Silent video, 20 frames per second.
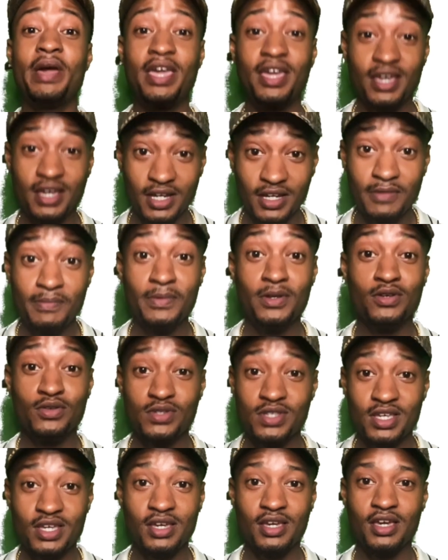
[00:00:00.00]
good
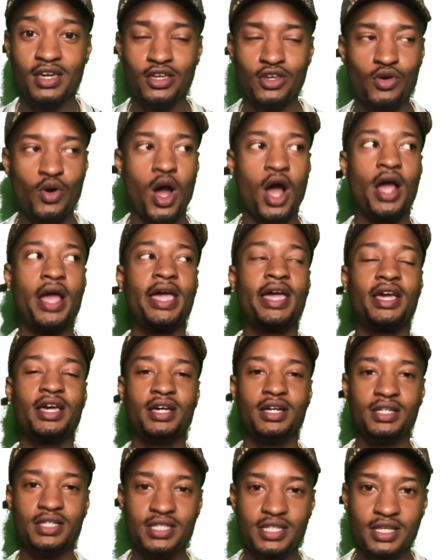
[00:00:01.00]
music. You are a
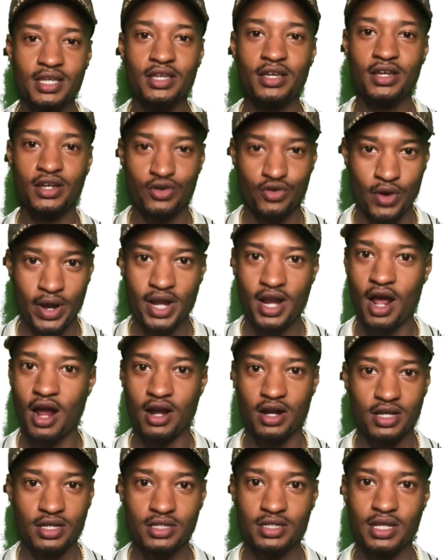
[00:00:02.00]
good, great
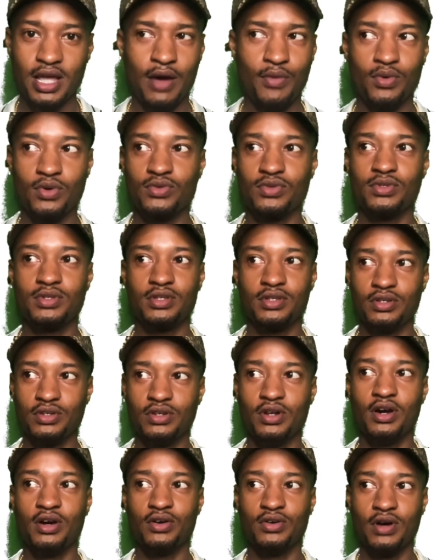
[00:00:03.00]
artist. I won't, you
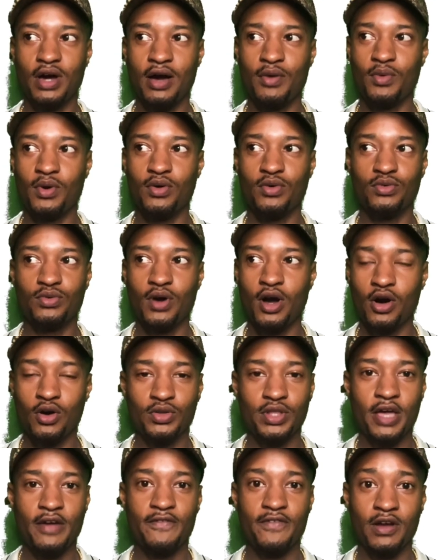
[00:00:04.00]
know, I won't hold
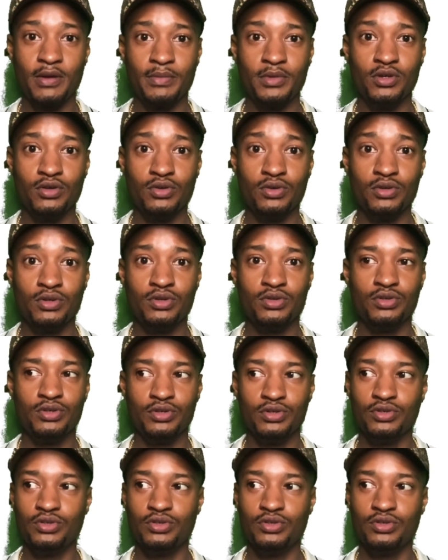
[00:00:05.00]
that from you. You, you